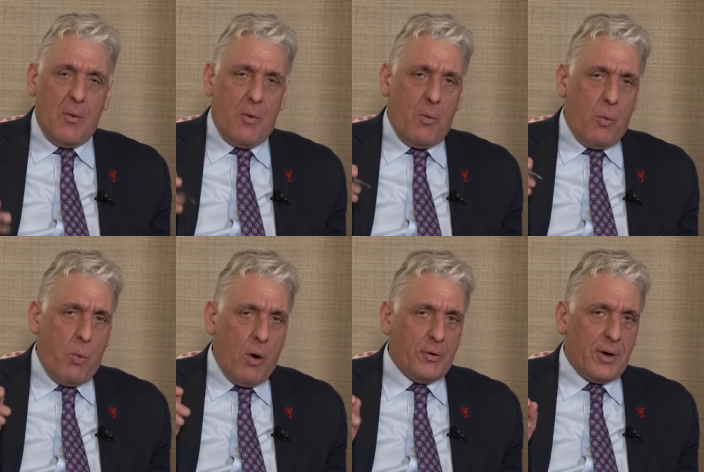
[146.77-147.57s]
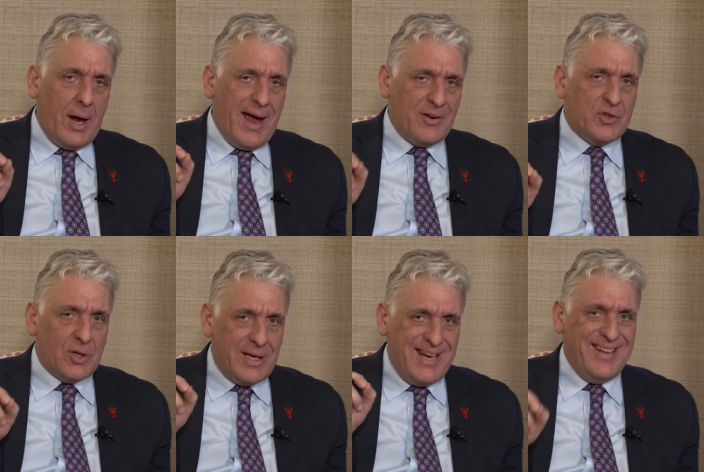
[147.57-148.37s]
What
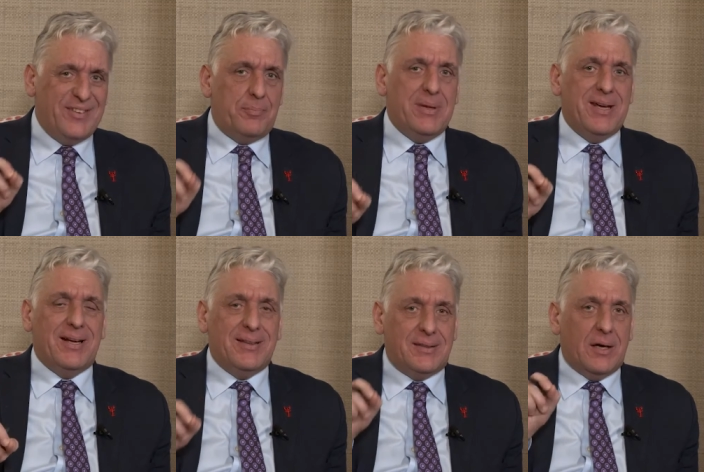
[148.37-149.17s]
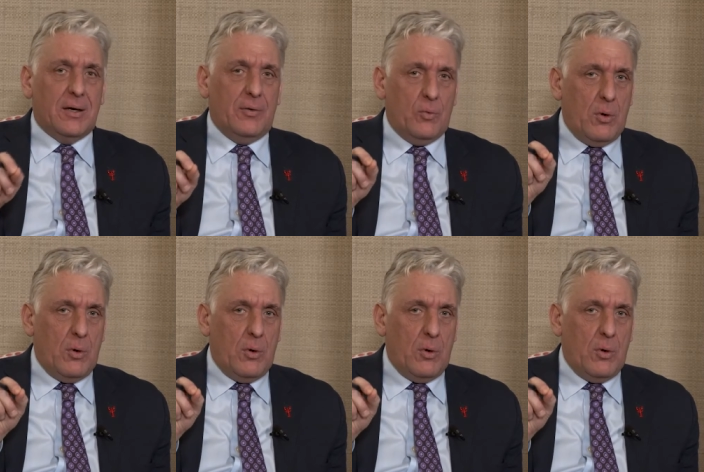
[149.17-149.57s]
actually is being done?